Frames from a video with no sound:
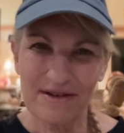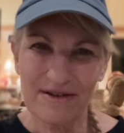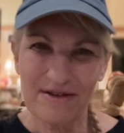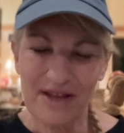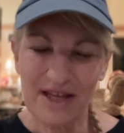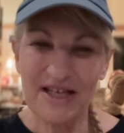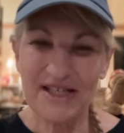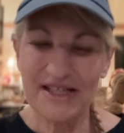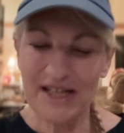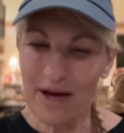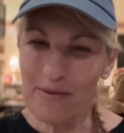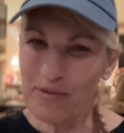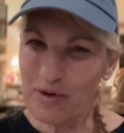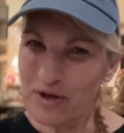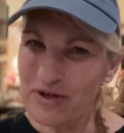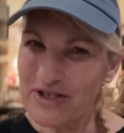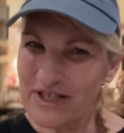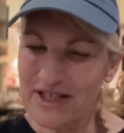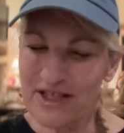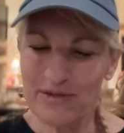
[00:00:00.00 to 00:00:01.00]
because that
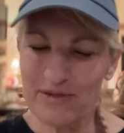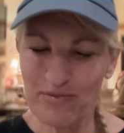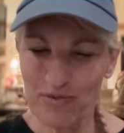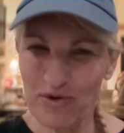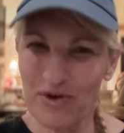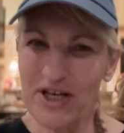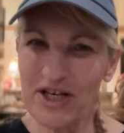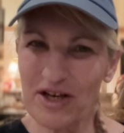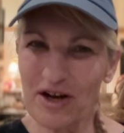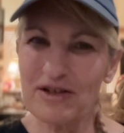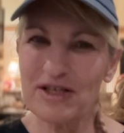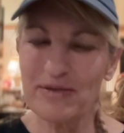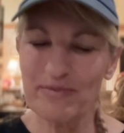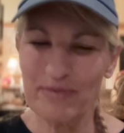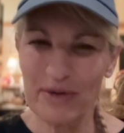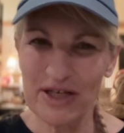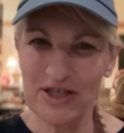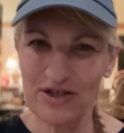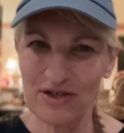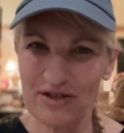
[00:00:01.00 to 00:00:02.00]
person is pretty darn
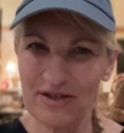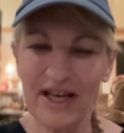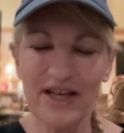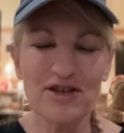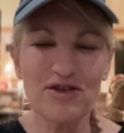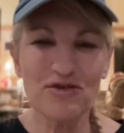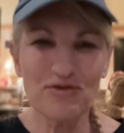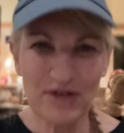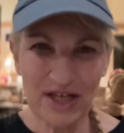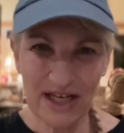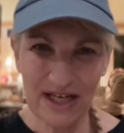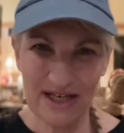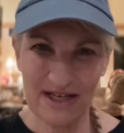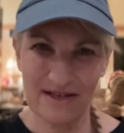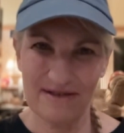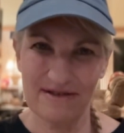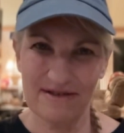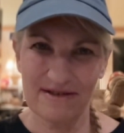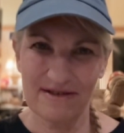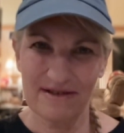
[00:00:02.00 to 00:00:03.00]
special and
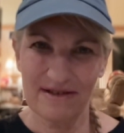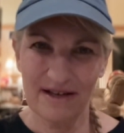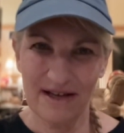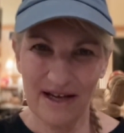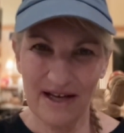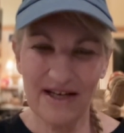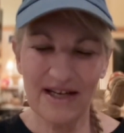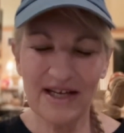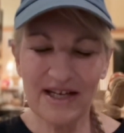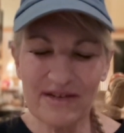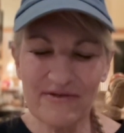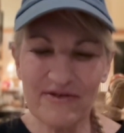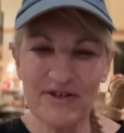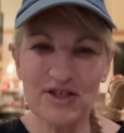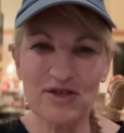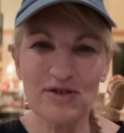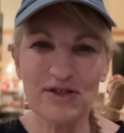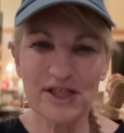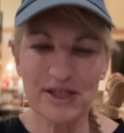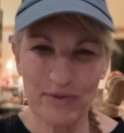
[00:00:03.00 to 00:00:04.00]
unique, an
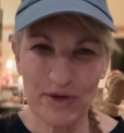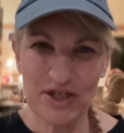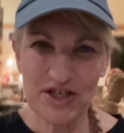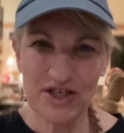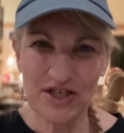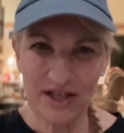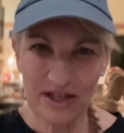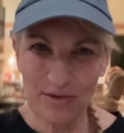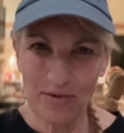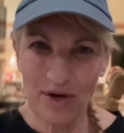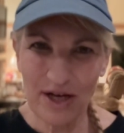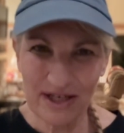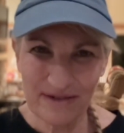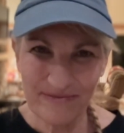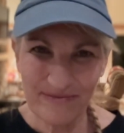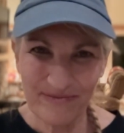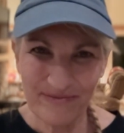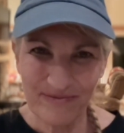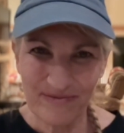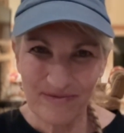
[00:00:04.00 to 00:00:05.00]
individual expression of the one.
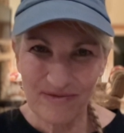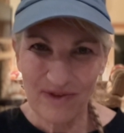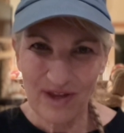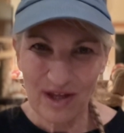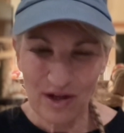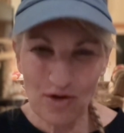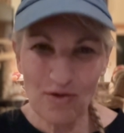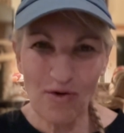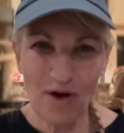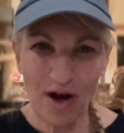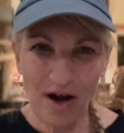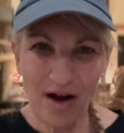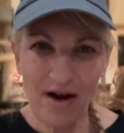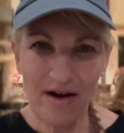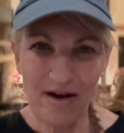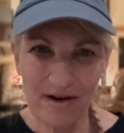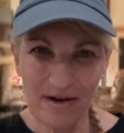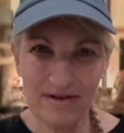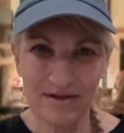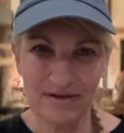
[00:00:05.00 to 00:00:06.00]
You
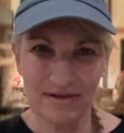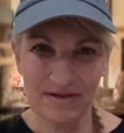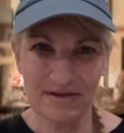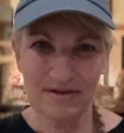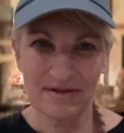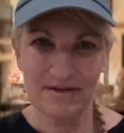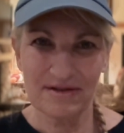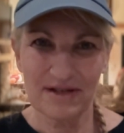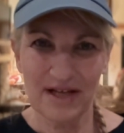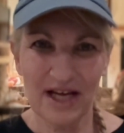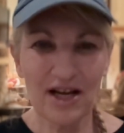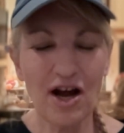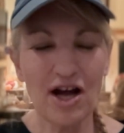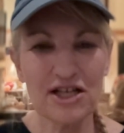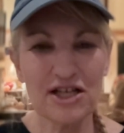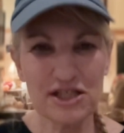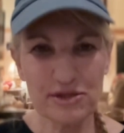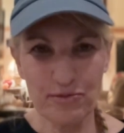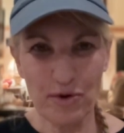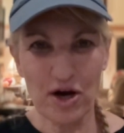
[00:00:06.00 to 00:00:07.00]
are a
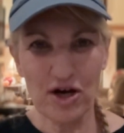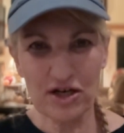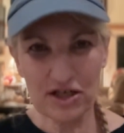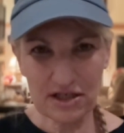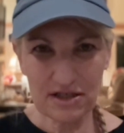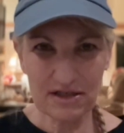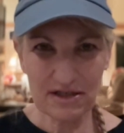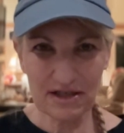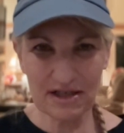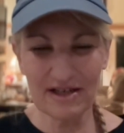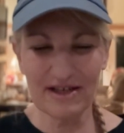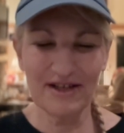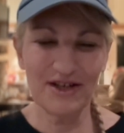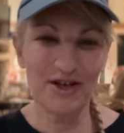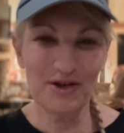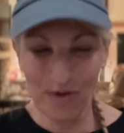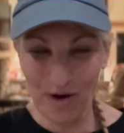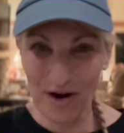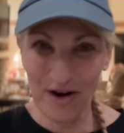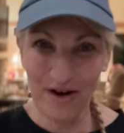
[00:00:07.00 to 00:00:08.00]
God spark.
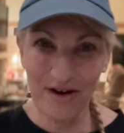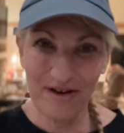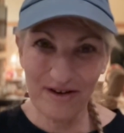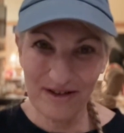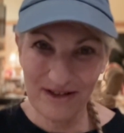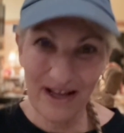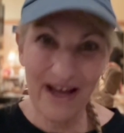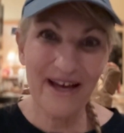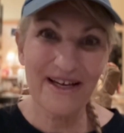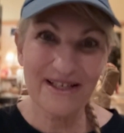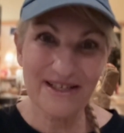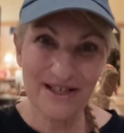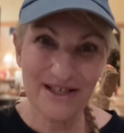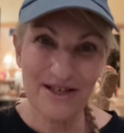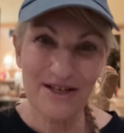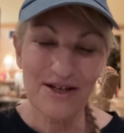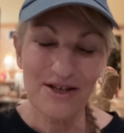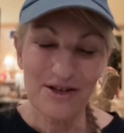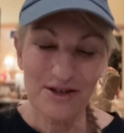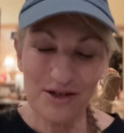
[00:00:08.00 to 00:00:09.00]
You are light.
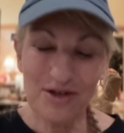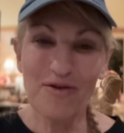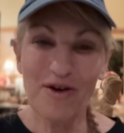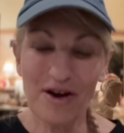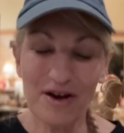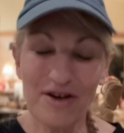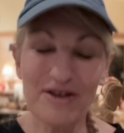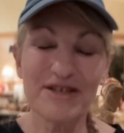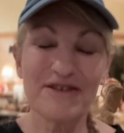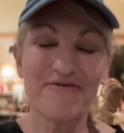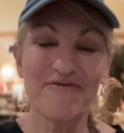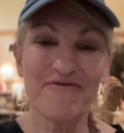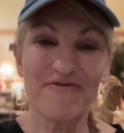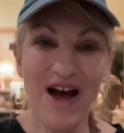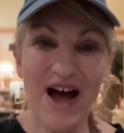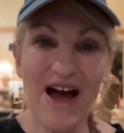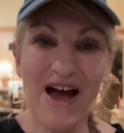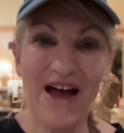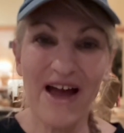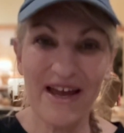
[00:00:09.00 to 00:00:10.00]
You are
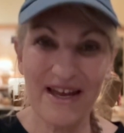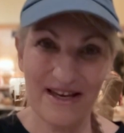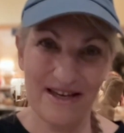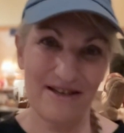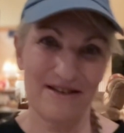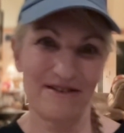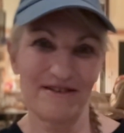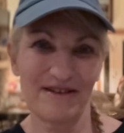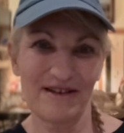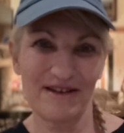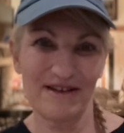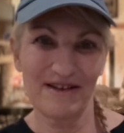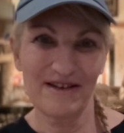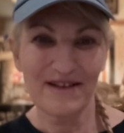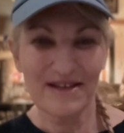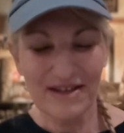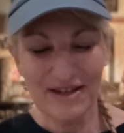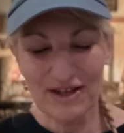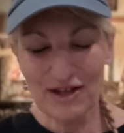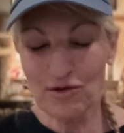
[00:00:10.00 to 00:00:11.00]
divine.
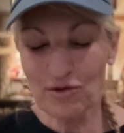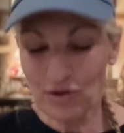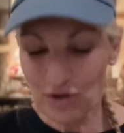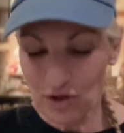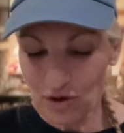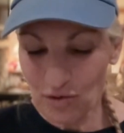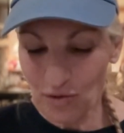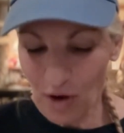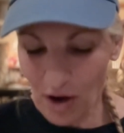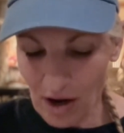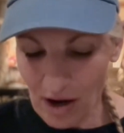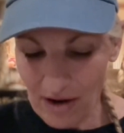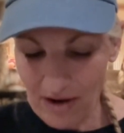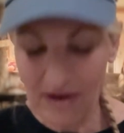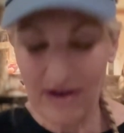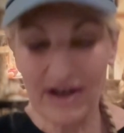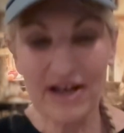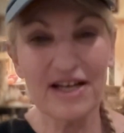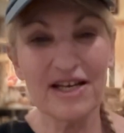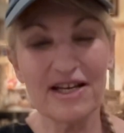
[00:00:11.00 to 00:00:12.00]
You
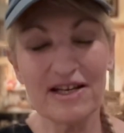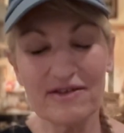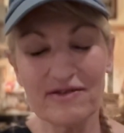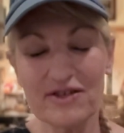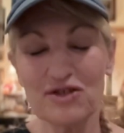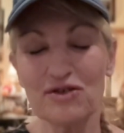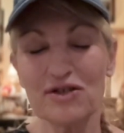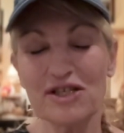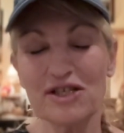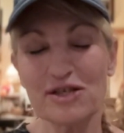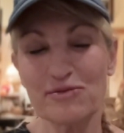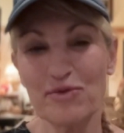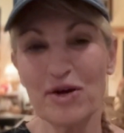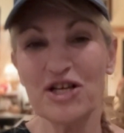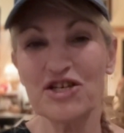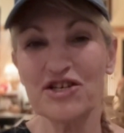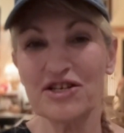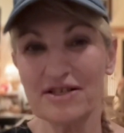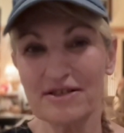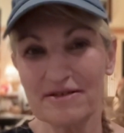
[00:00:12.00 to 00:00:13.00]
are an individual
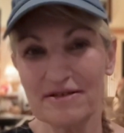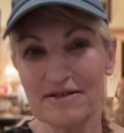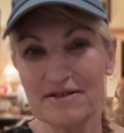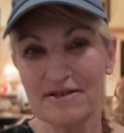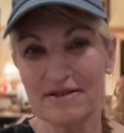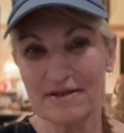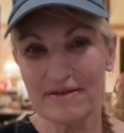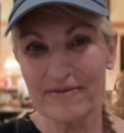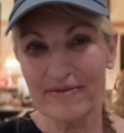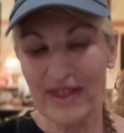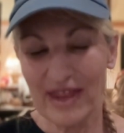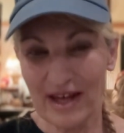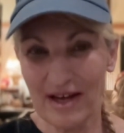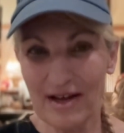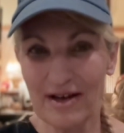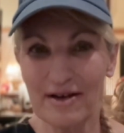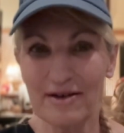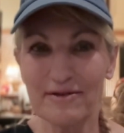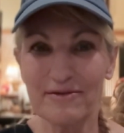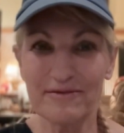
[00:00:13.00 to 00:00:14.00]
expression
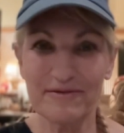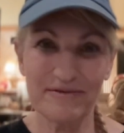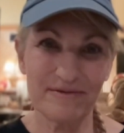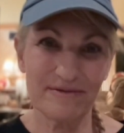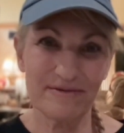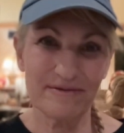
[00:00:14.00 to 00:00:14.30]
of